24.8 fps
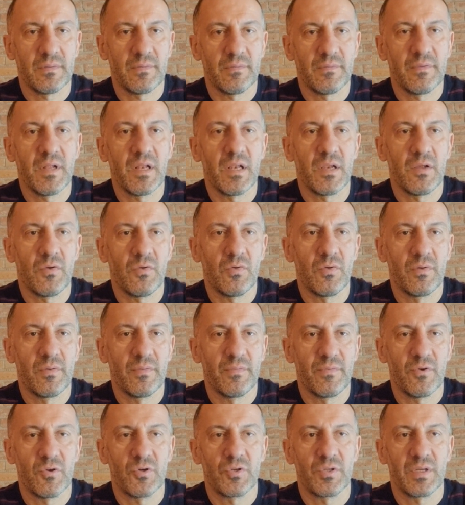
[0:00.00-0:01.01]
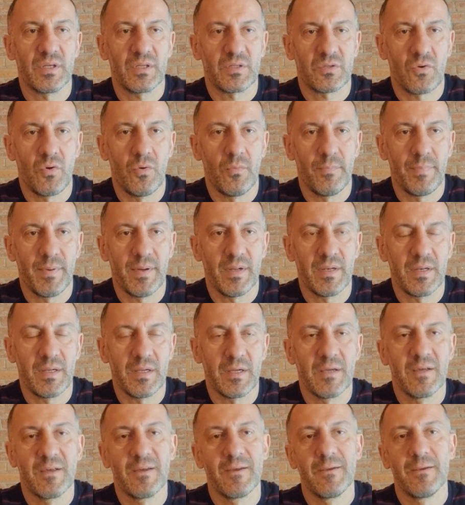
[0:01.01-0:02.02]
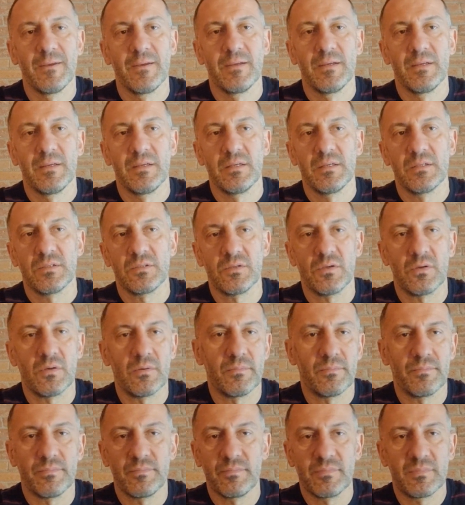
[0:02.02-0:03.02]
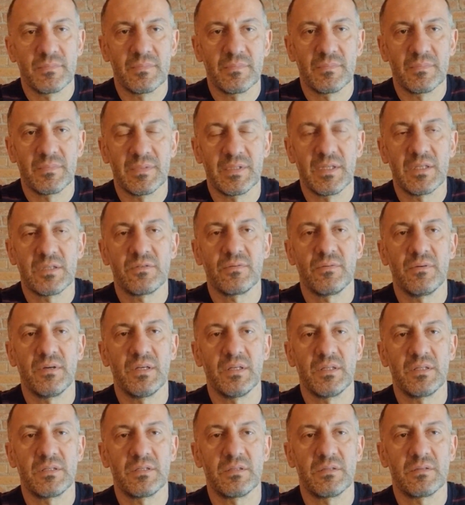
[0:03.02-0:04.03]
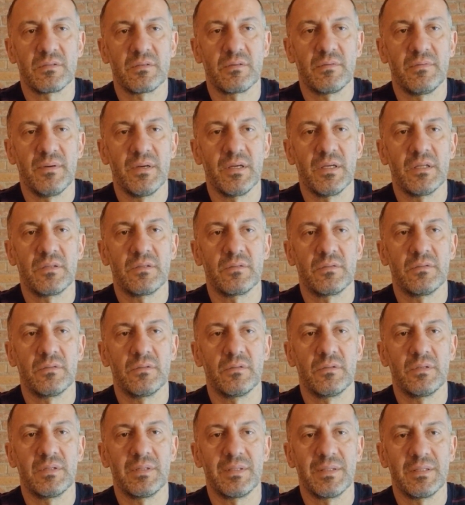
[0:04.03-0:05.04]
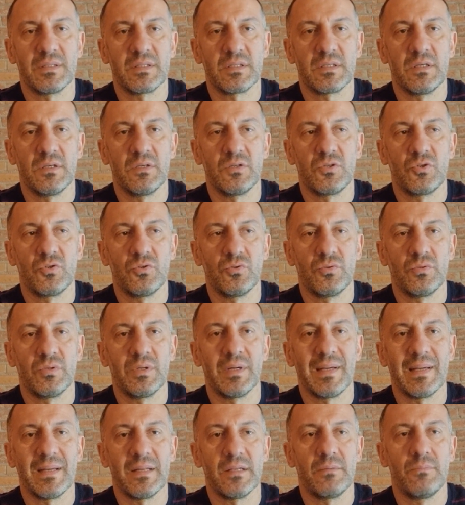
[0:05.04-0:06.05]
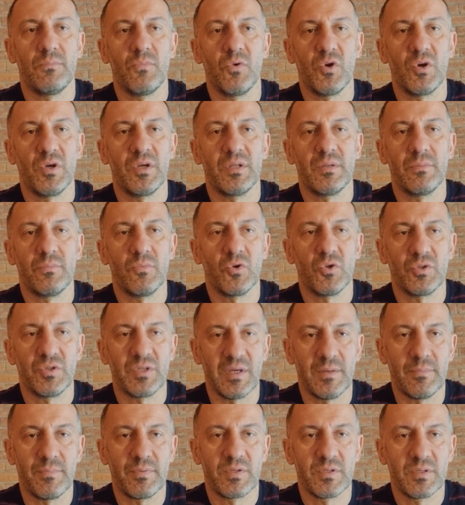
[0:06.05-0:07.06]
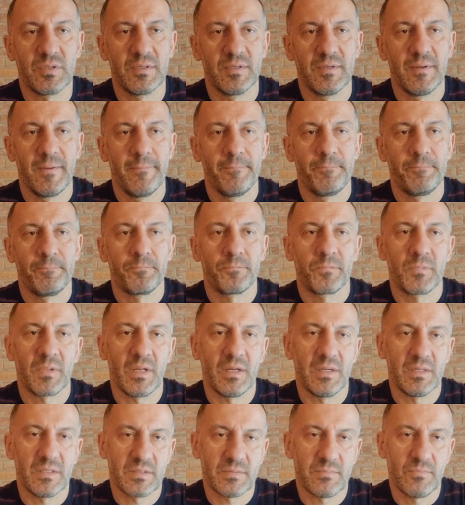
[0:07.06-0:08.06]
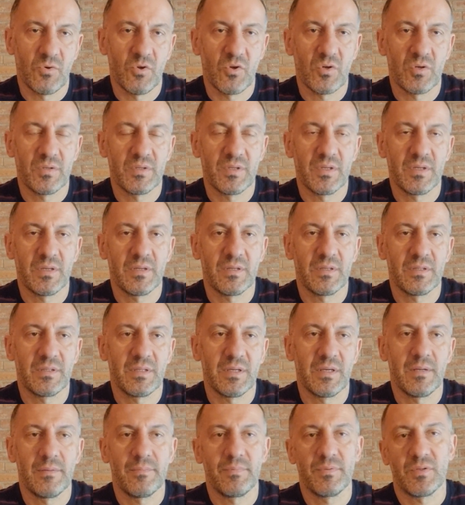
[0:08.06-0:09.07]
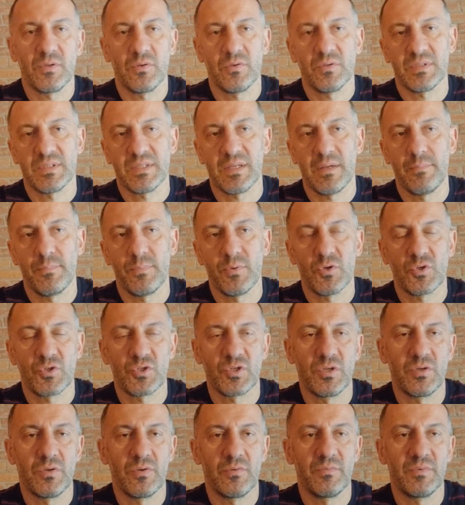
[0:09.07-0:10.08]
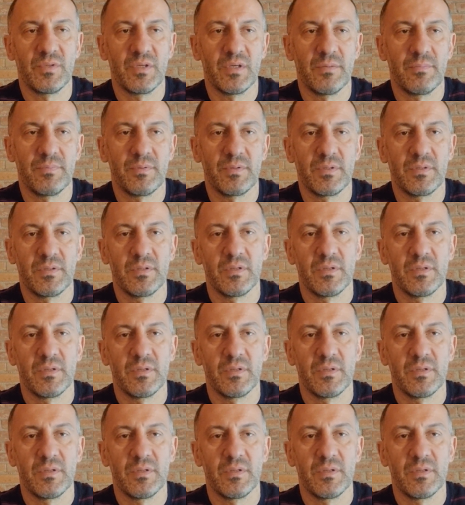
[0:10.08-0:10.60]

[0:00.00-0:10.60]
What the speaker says: value for that company. So that's why it's quite risky to add more and more debt. Small debt or some portion of debt